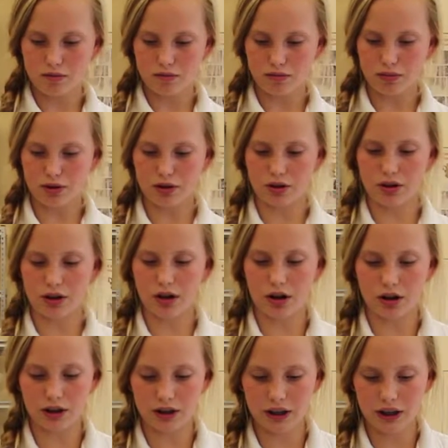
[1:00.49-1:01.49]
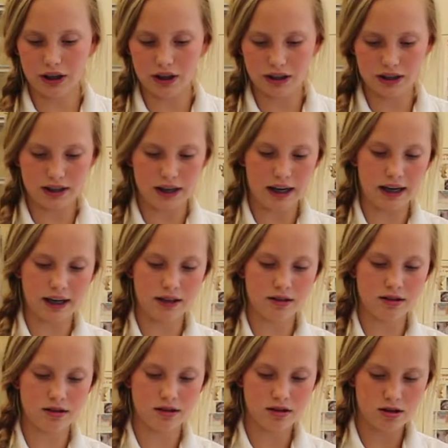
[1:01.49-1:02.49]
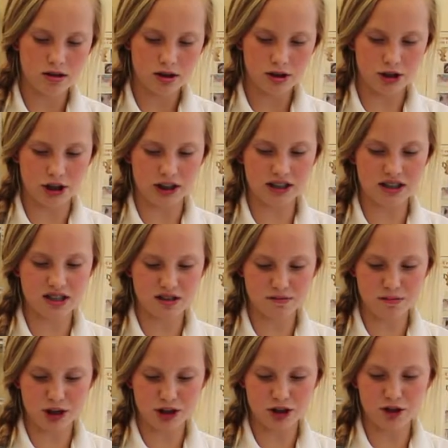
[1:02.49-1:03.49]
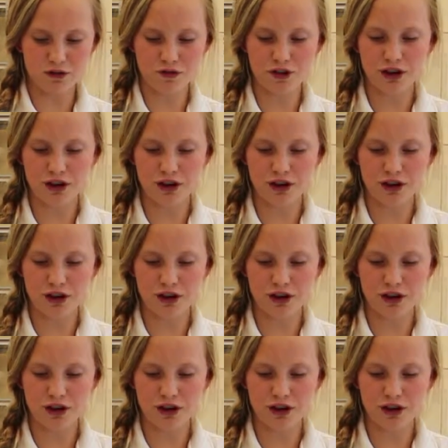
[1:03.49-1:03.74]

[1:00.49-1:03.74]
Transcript: put it on the inside just to measure for